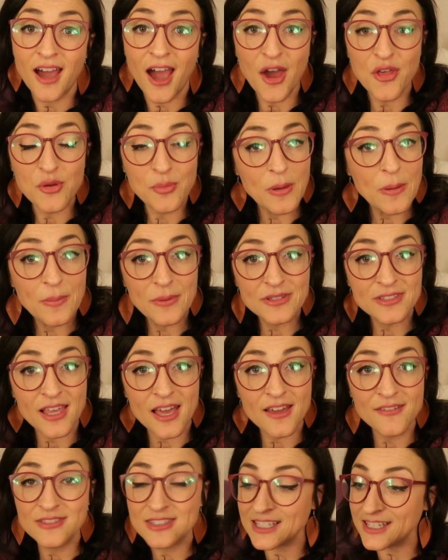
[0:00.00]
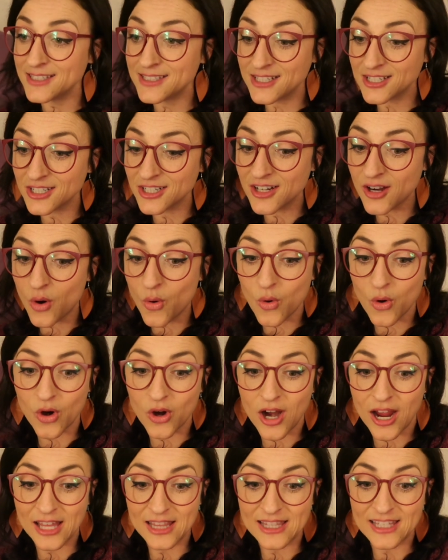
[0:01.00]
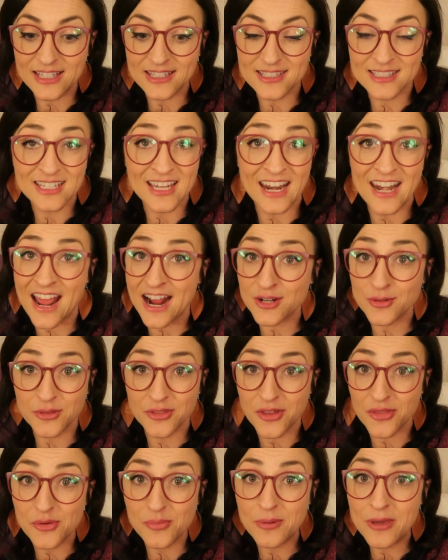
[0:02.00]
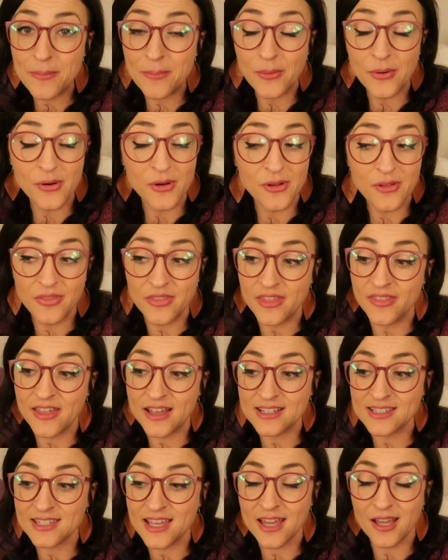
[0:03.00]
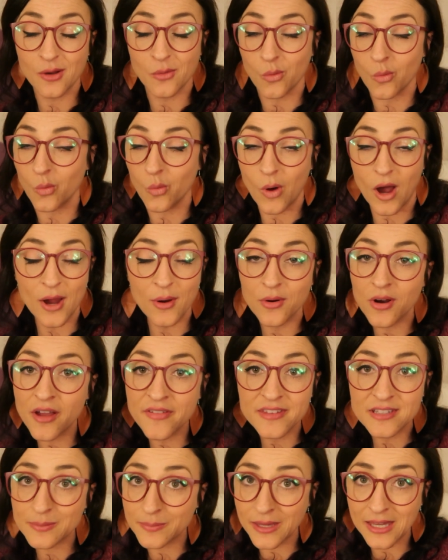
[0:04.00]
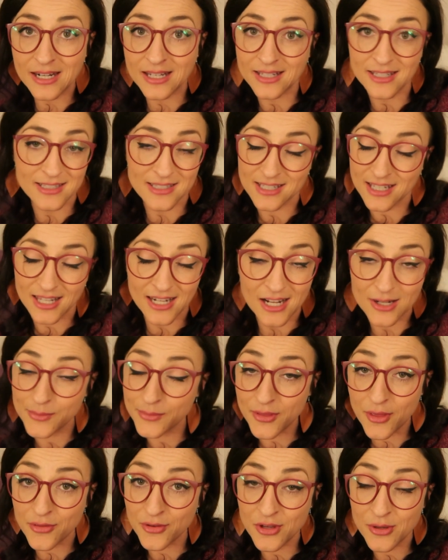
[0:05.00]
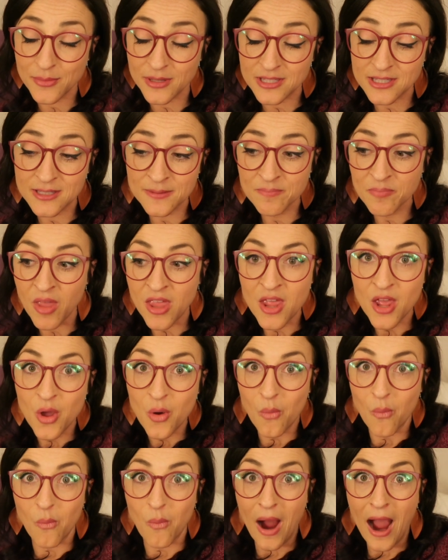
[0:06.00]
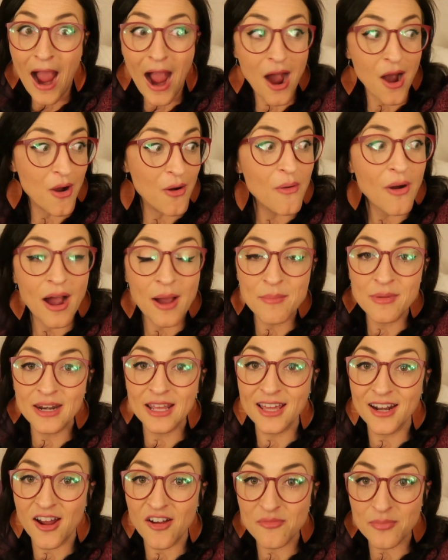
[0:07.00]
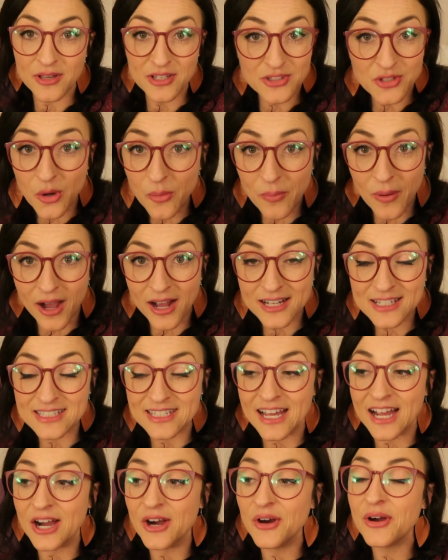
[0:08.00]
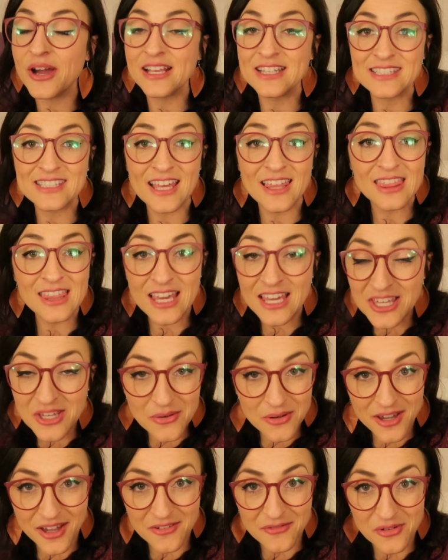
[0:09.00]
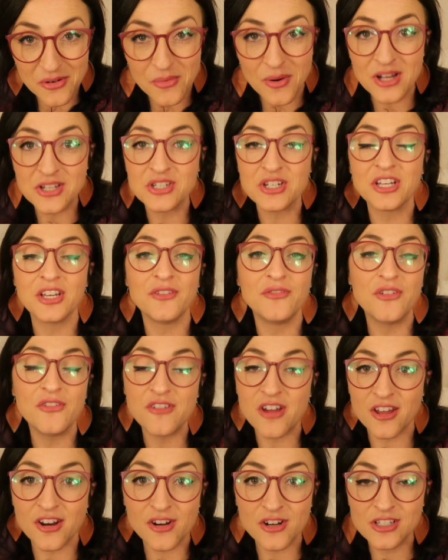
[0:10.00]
other people's lives easier, or at least connect with other people, then that's like why we're on this planet, is to connect with other humans. Wow, I'm gonna get off my soapbox now and say thank you again for watching. If you're not